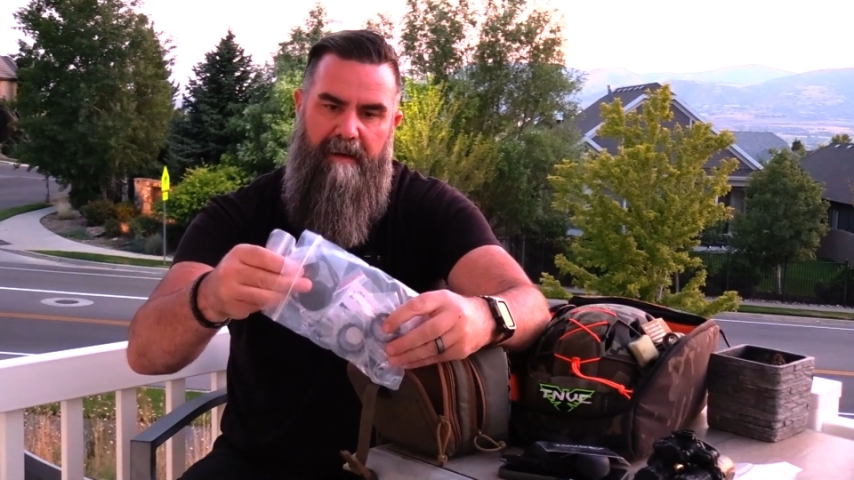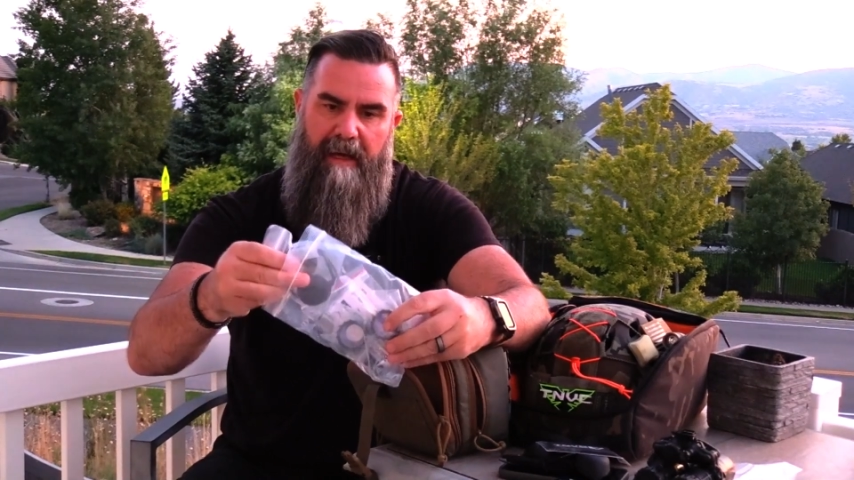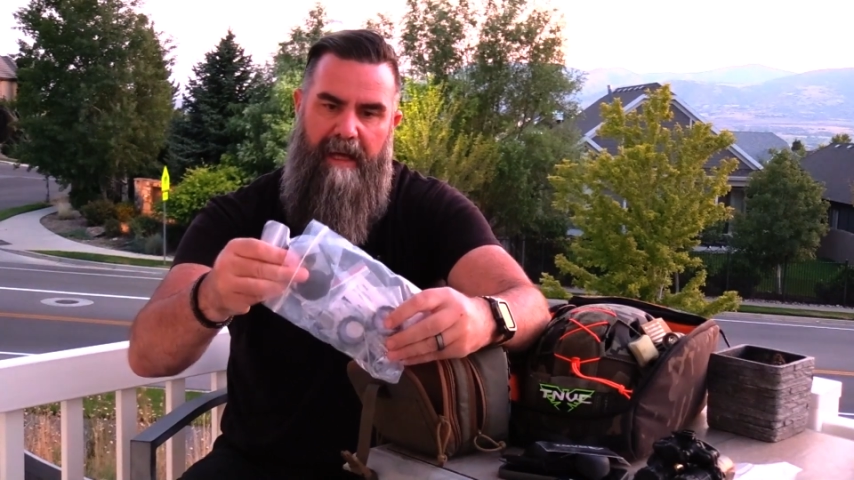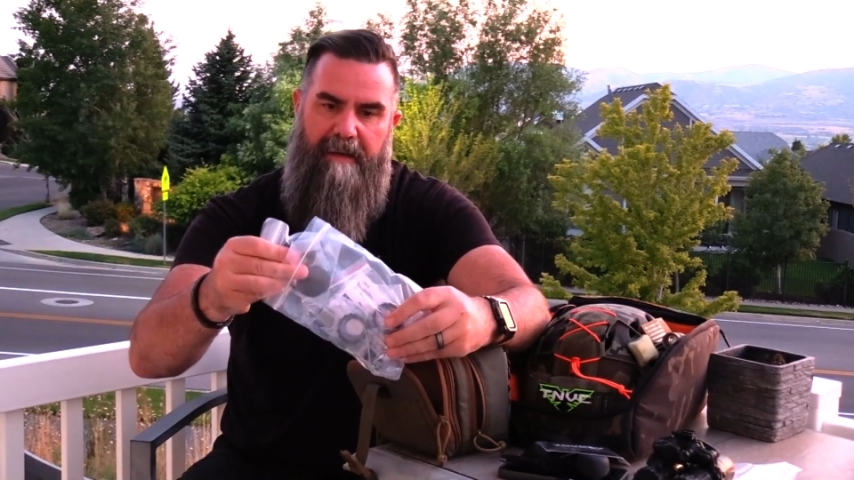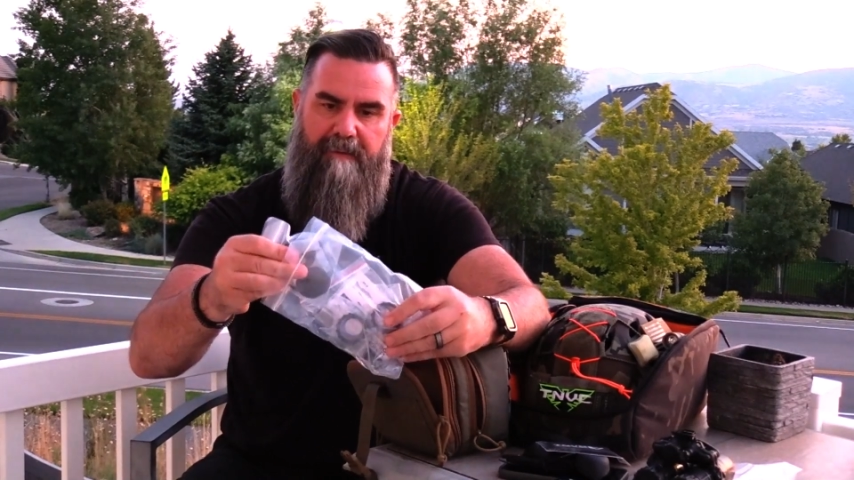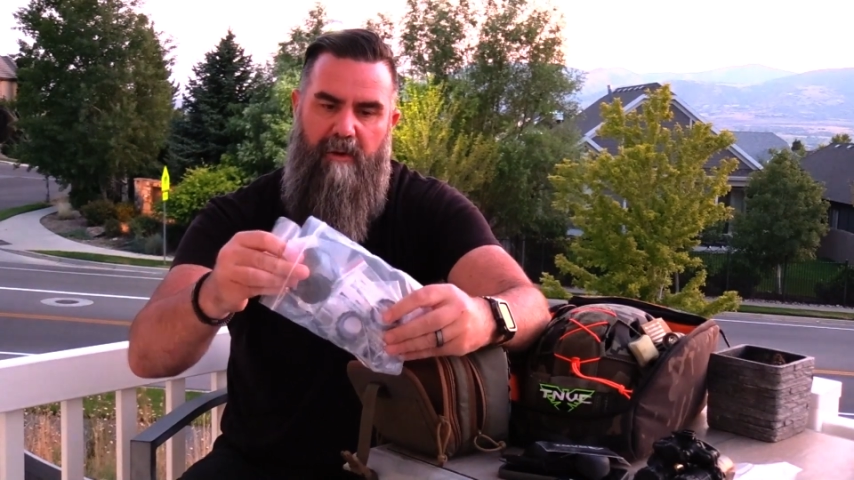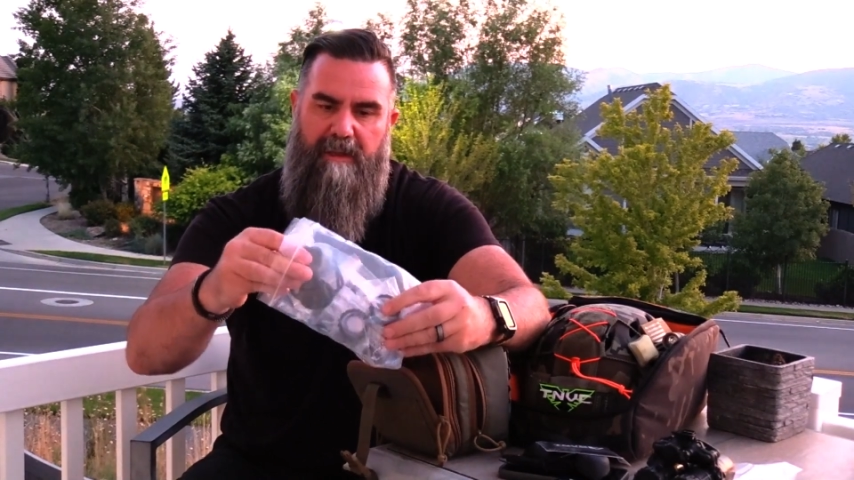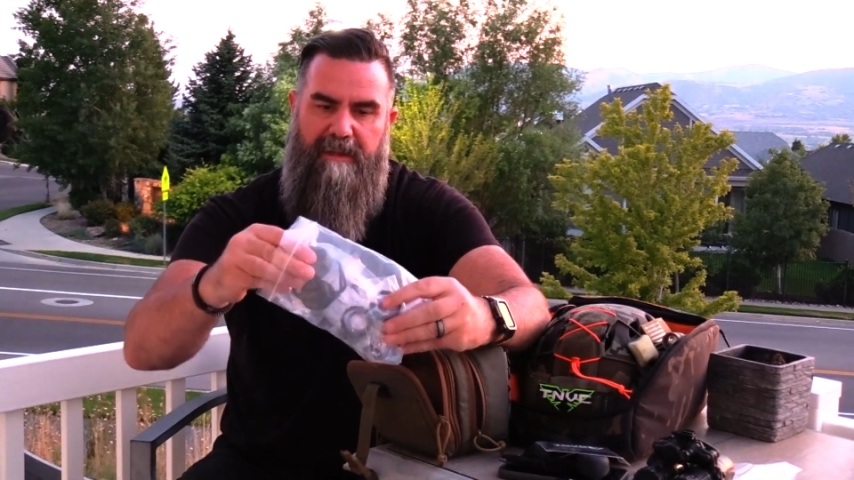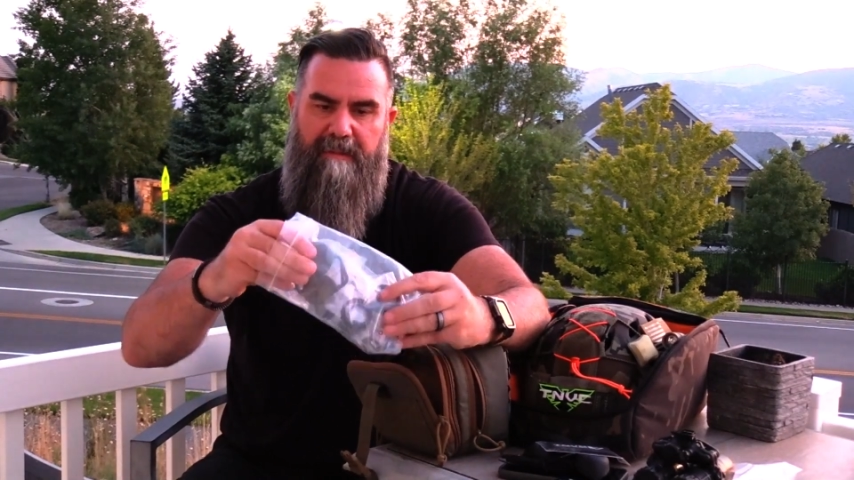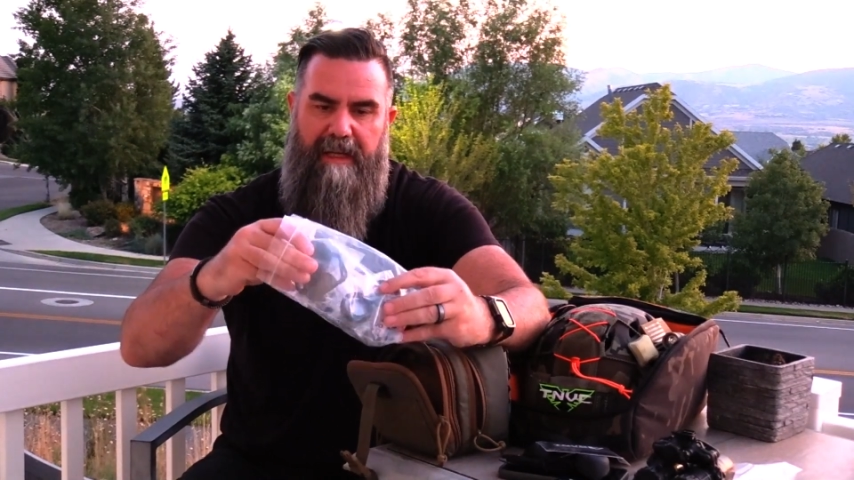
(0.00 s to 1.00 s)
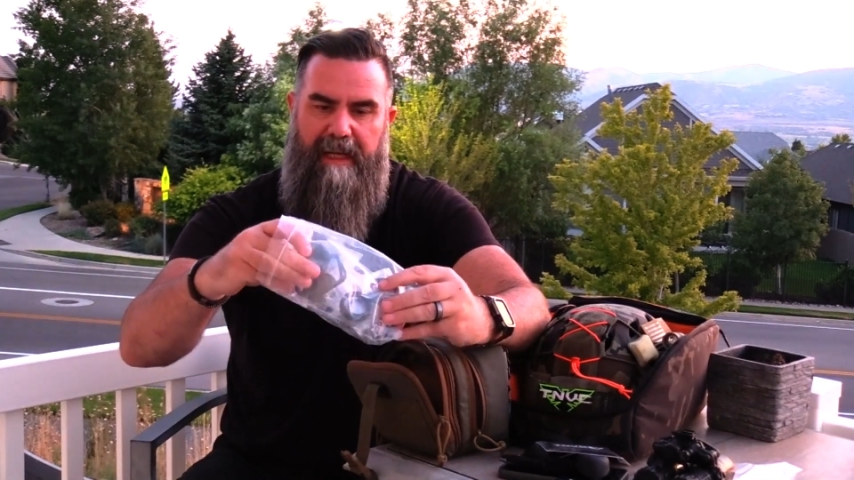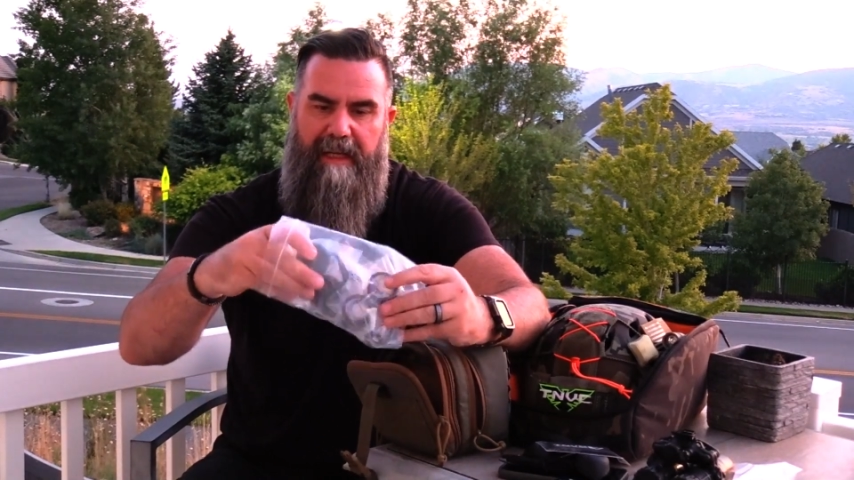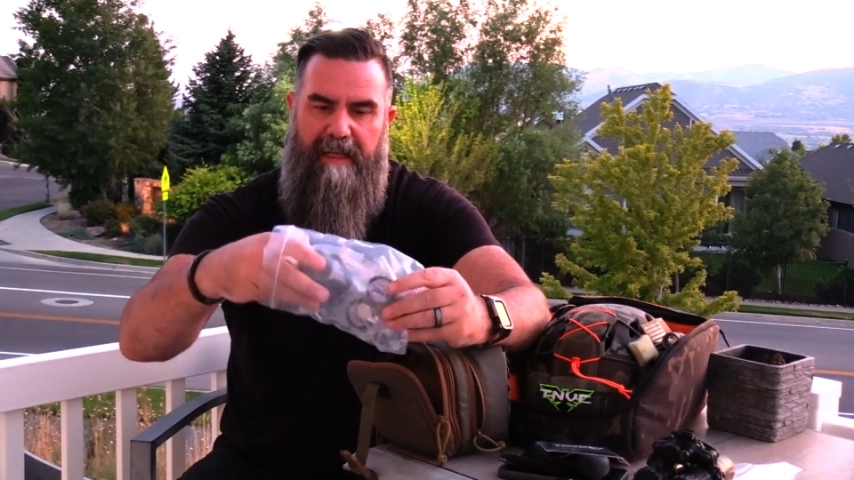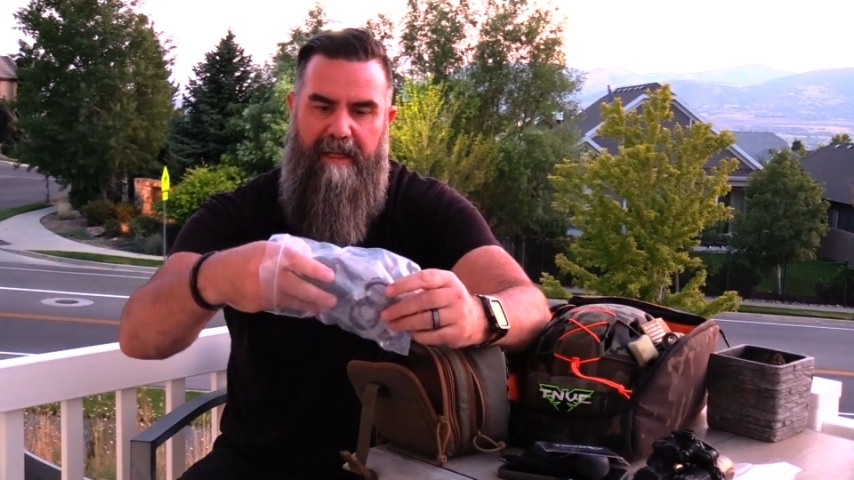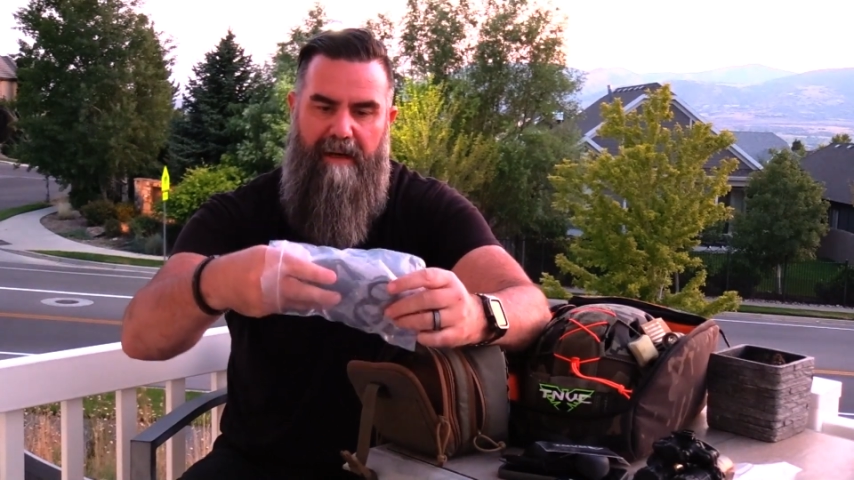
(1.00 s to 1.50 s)
and of course some
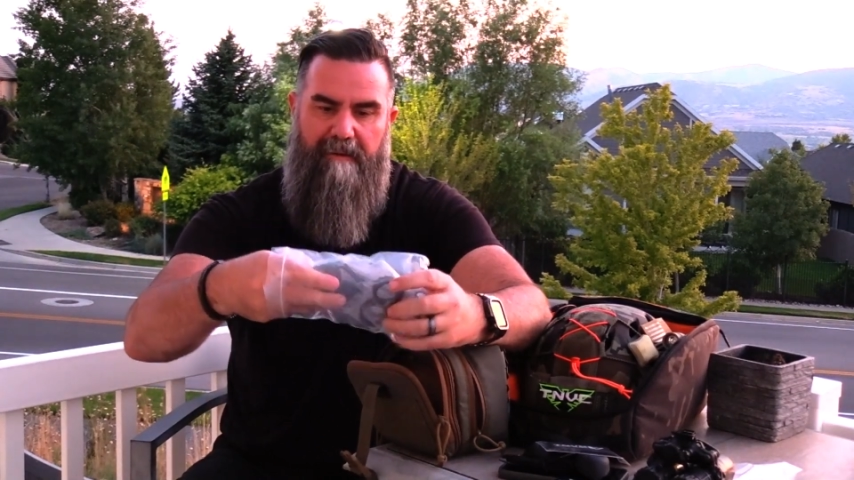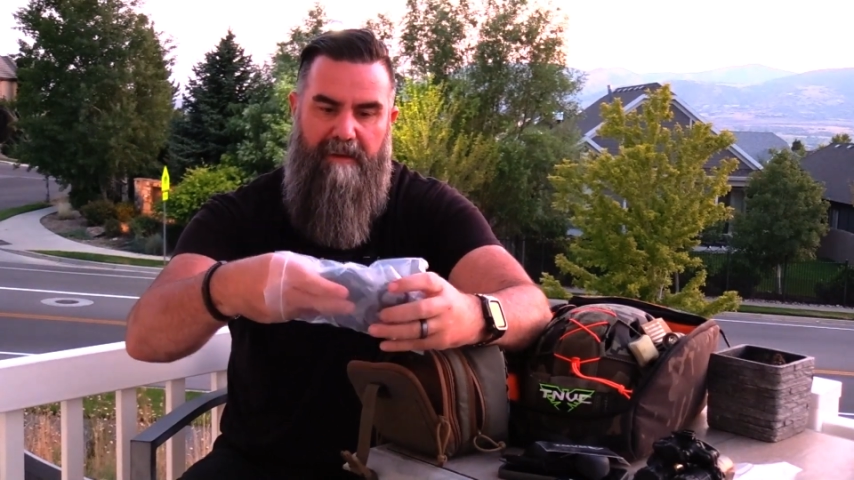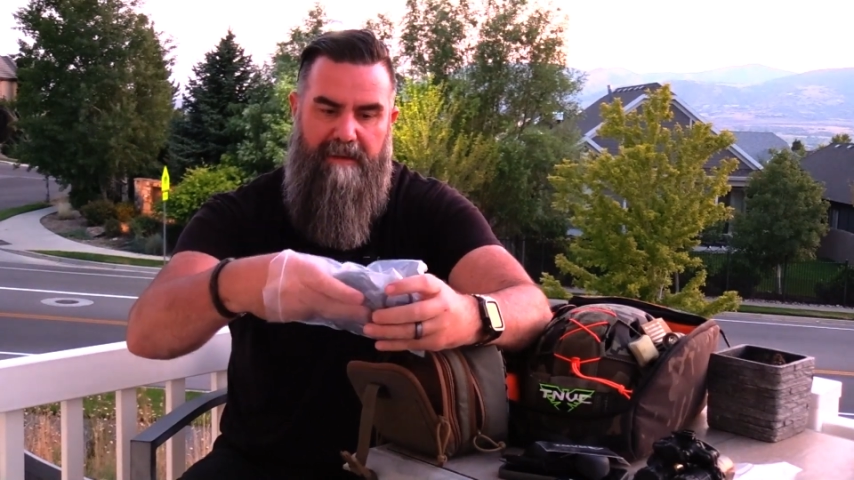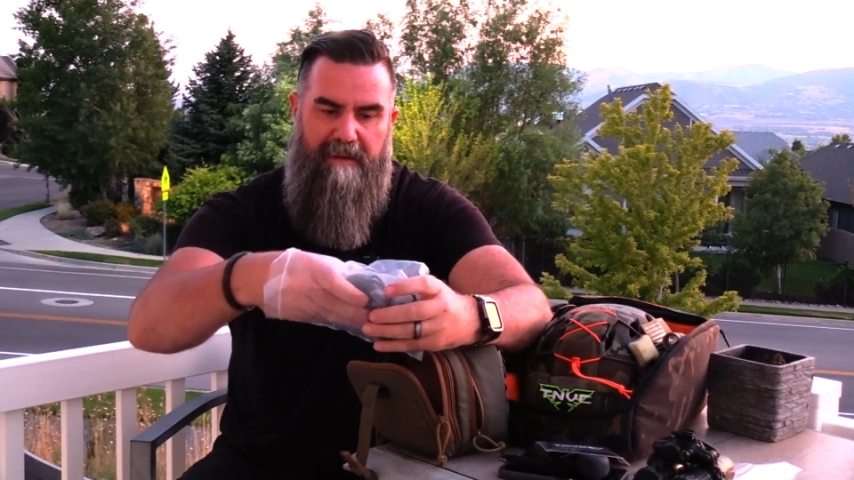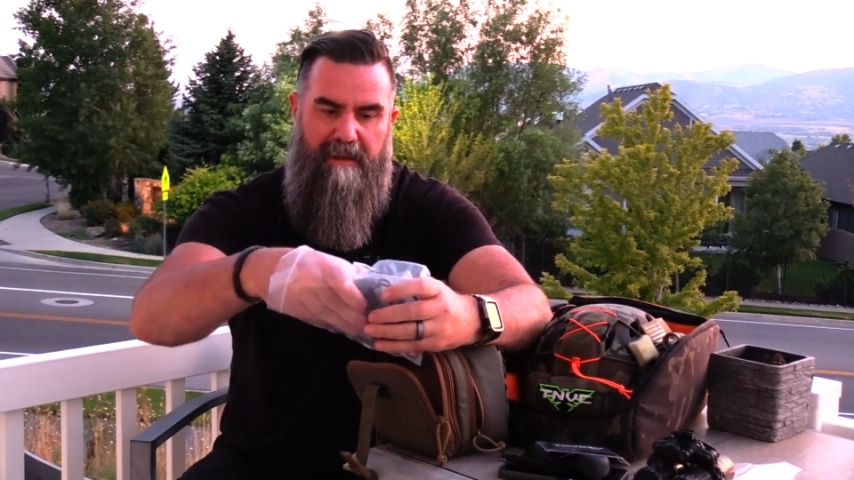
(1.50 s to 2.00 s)
bikini covers.